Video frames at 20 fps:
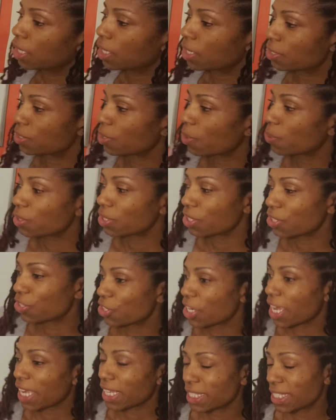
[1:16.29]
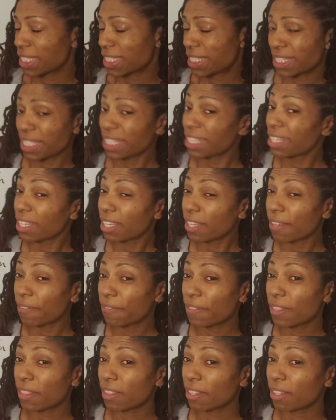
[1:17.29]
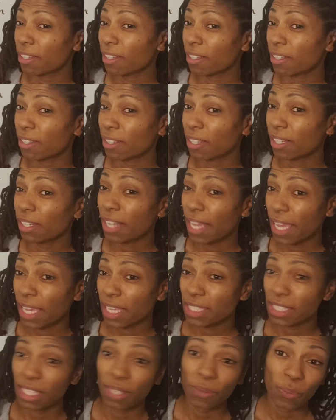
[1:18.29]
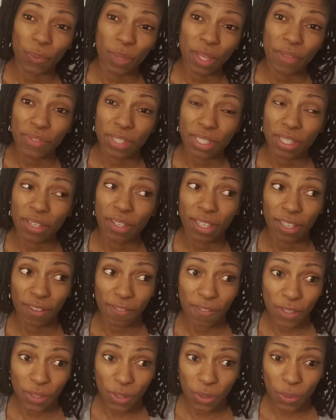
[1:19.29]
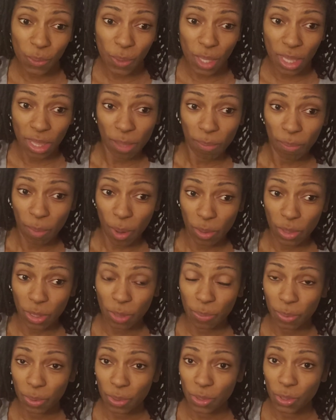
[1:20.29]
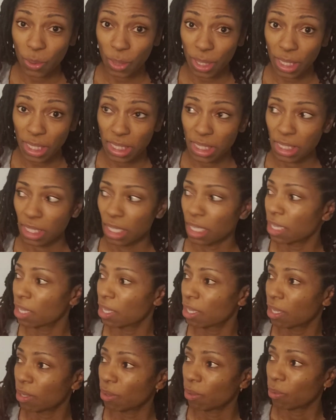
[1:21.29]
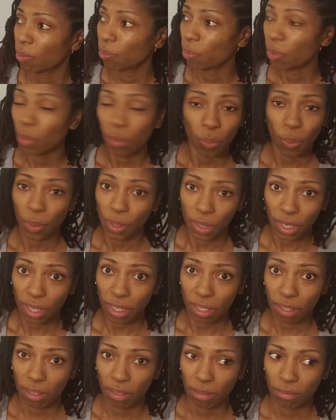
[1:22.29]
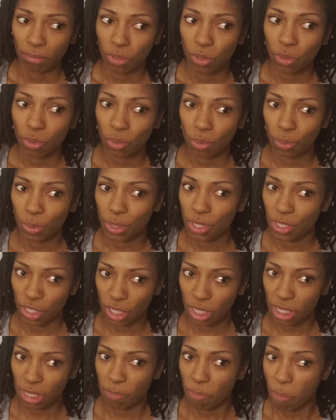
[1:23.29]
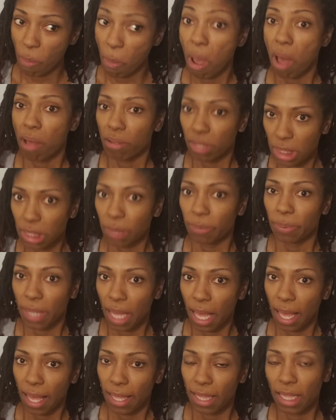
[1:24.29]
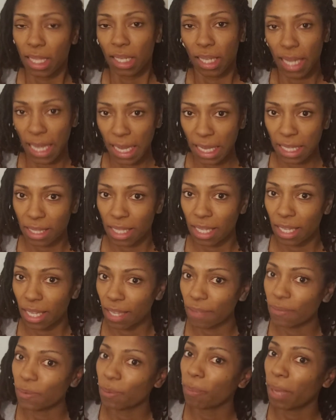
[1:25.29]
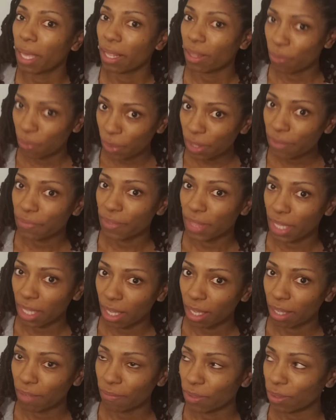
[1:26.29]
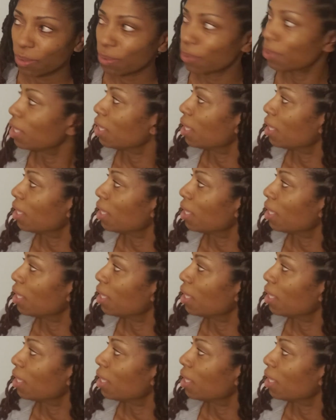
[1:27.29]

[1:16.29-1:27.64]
So to check to see if the lengths and widths they're giving you in the multiple choice will work, you would just multiply the length they gave you by the width they gave you